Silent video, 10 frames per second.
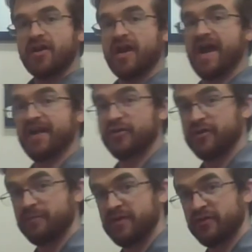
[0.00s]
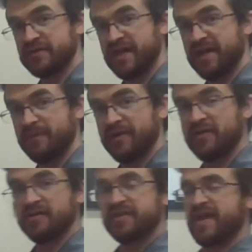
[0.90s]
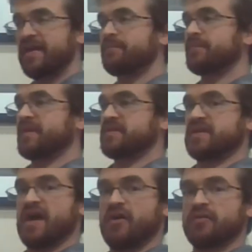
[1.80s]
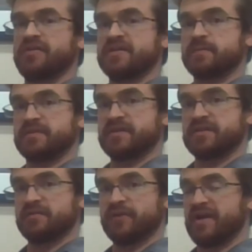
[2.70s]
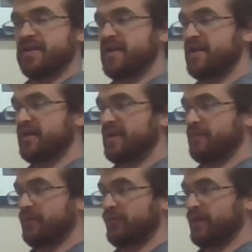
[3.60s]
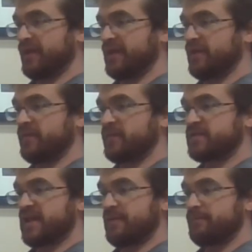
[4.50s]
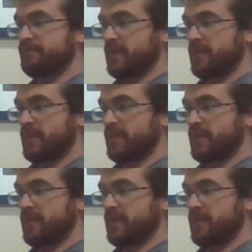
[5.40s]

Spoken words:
at your computer typing all day. So this position right here can be really good for some.